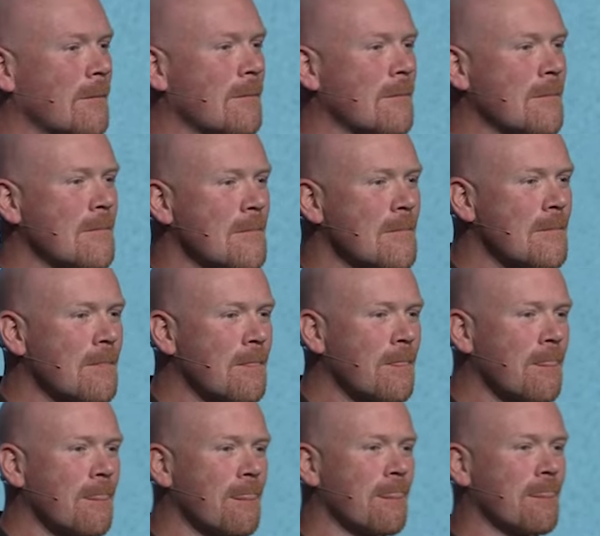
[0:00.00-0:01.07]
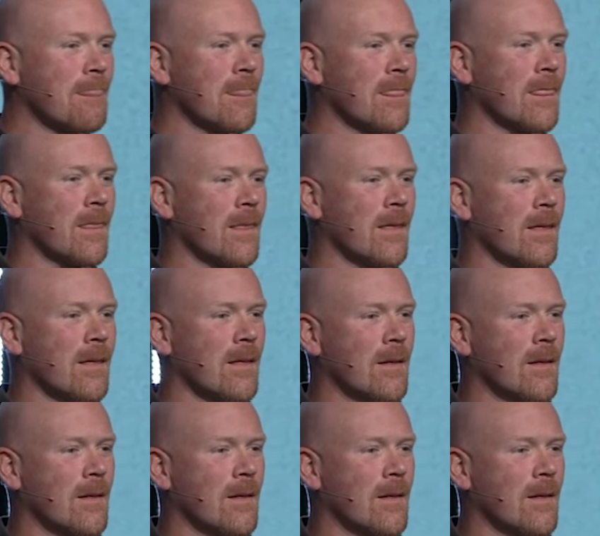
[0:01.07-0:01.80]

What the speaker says: [no speech]